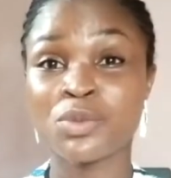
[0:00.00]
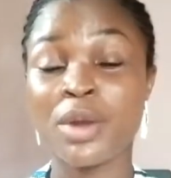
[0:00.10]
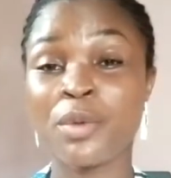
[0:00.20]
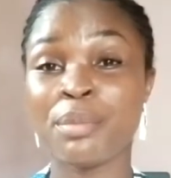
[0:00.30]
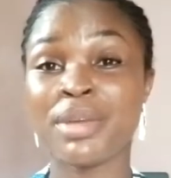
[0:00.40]
where
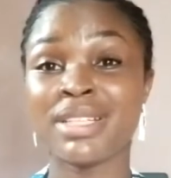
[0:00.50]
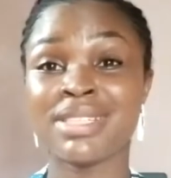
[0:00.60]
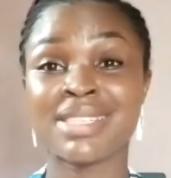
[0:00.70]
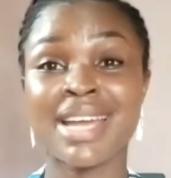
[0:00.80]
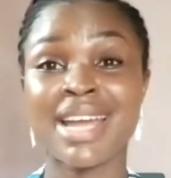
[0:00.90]
we may
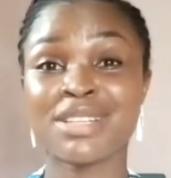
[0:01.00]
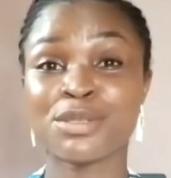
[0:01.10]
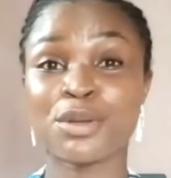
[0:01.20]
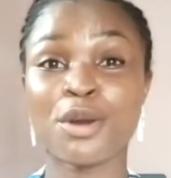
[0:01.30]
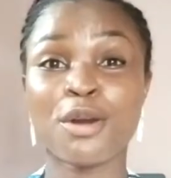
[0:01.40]
desire to
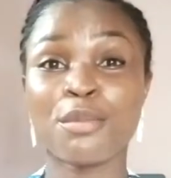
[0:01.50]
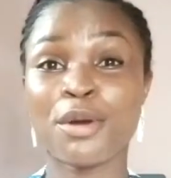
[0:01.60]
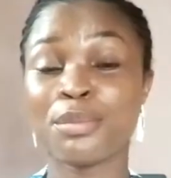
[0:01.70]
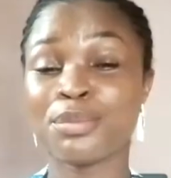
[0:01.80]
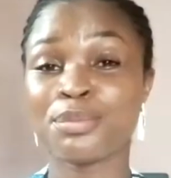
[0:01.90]
come
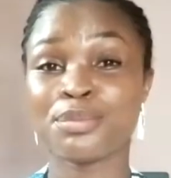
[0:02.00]
up